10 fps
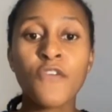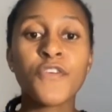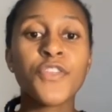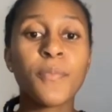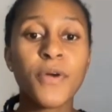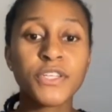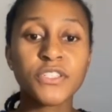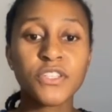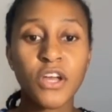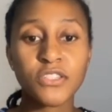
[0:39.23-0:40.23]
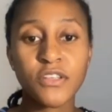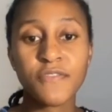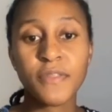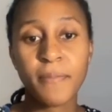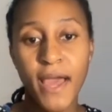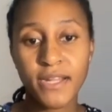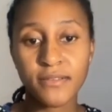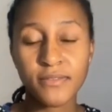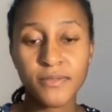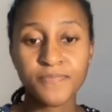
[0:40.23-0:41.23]
For the purchase cost of the
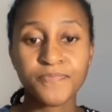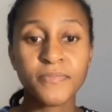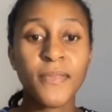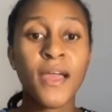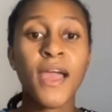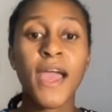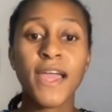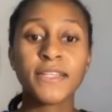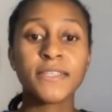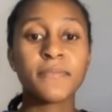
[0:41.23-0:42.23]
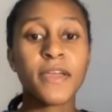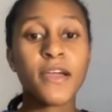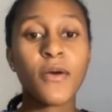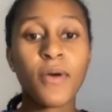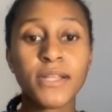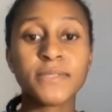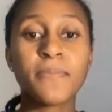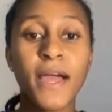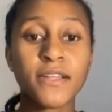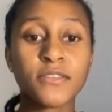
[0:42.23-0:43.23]
panels, 80 megawatt
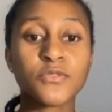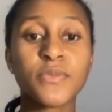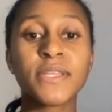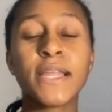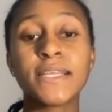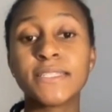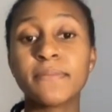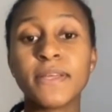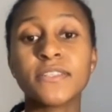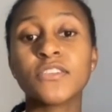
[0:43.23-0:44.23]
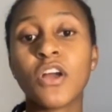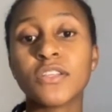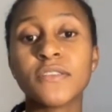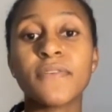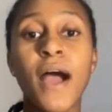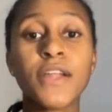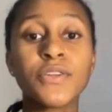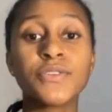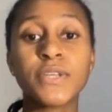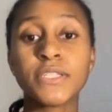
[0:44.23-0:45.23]
panels with an estimated cost of
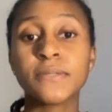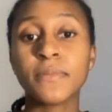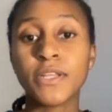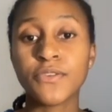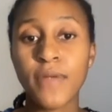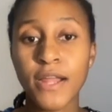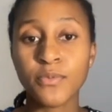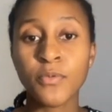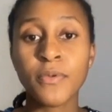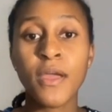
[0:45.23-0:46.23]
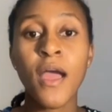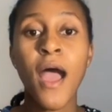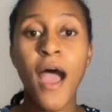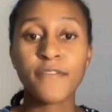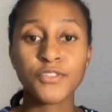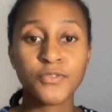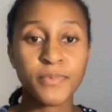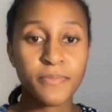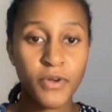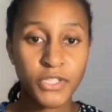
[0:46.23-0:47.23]
120 million rand will have to
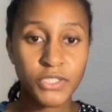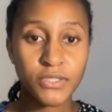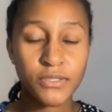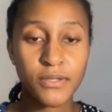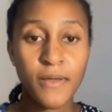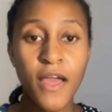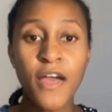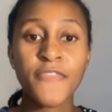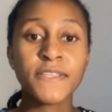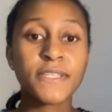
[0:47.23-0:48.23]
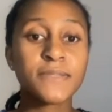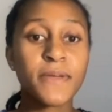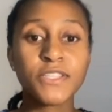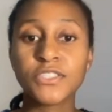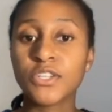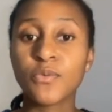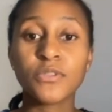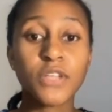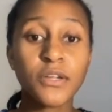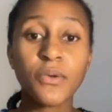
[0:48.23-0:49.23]
be purchased. This expenditure will
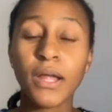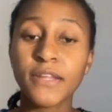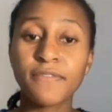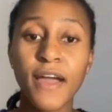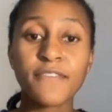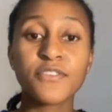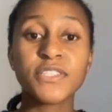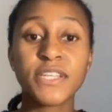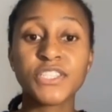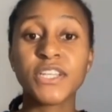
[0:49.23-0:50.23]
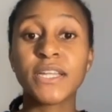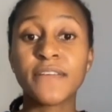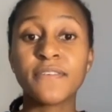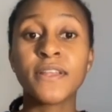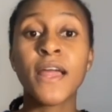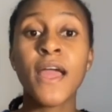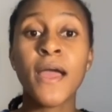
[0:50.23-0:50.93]
not qualify for Section 11,